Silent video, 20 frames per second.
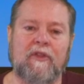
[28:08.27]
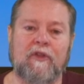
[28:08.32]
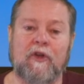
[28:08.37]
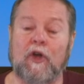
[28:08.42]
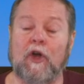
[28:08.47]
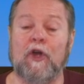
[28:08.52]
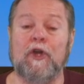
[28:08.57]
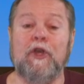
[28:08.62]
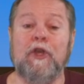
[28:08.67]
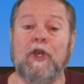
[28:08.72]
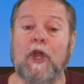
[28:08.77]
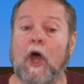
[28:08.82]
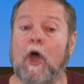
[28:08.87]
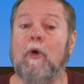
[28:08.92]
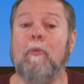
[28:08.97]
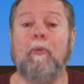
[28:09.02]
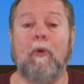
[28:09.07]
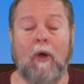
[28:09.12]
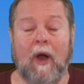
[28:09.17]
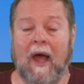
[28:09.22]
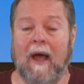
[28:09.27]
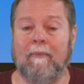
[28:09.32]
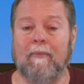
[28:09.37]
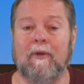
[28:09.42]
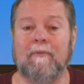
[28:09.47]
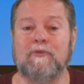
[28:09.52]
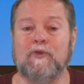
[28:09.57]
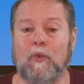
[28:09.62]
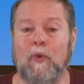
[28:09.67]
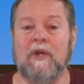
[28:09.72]
there are no
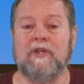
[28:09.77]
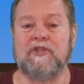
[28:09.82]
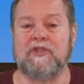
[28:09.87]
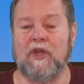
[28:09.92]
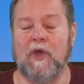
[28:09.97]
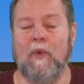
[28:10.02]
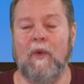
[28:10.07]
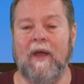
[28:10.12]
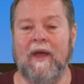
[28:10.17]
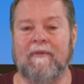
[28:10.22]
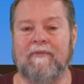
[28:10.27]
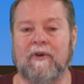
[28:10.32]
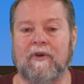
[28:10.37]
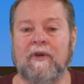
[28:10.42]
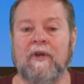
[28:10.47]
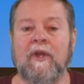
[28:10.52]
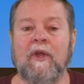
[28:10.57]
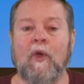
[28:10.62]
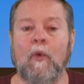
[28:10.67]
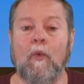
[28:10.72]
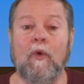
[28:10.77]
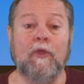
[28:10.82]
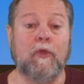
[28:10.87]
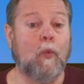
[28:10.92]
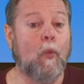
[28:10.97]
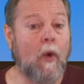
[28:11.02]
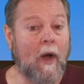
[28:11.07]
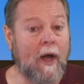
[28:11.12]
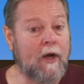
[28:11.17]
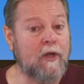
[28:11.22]
problems whatsoever
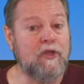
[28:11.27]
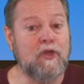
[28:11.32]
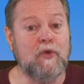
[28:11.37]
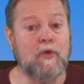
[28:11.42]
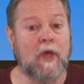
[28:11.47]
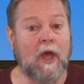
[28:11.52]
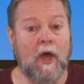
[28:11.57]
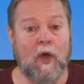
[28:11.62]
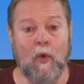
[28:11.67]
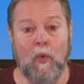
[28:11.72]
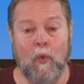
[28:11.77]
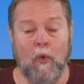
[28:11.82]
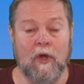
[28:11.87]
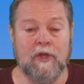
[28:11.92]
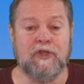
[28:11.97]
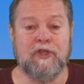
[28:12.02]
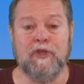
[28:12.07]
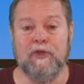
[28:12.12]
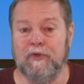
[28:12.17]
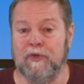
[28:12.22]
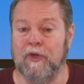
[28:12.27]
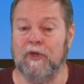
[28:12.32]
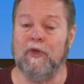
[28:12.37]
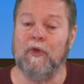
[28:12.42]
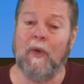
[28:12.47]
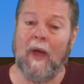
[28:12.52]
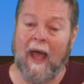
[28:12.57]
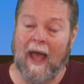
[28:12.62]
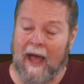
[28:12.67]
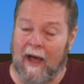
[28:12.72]
with where you go, what you
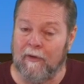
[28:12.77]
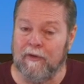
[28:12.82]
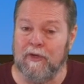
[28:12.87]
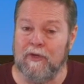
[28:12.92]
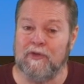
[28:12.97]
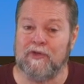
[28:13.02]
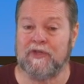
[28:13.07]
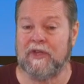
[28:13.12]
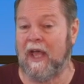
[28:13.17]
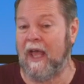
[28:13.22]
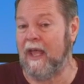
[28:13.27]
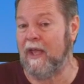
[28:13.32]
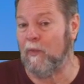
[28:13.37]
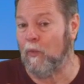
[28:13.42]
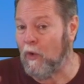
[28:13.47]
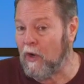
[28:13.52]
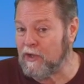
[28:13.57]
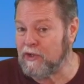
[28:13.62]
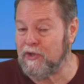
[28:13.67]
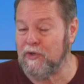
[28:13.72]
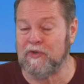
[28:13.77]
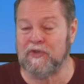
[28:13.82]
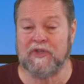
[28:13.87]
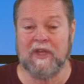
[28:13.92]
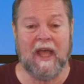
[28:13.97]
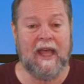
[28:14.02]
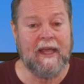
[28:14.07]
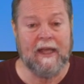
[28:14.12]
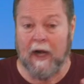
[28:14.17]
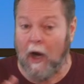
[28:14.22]
do, how you say, what you
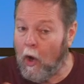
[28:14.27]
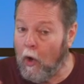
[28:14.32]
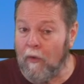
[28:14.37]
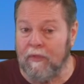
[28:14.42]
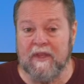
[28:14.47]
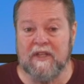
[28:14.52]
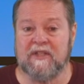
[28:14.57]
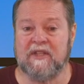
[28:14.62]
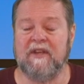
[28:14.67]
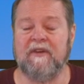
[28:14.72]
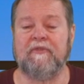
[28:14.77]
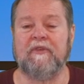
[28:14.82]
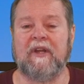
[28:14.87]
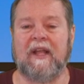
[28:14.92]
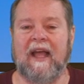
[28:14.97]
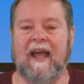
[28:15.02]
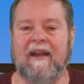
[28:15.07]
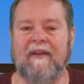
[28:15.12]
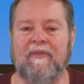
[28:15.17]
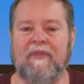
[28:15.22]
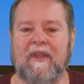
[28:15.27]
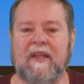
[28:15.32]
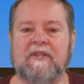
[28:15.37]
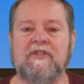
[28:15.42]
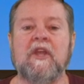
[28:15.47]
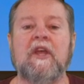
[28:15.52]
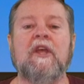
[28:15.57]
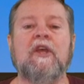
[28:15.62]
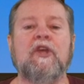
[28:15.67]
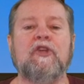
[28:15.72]
say, and all these different kind of things.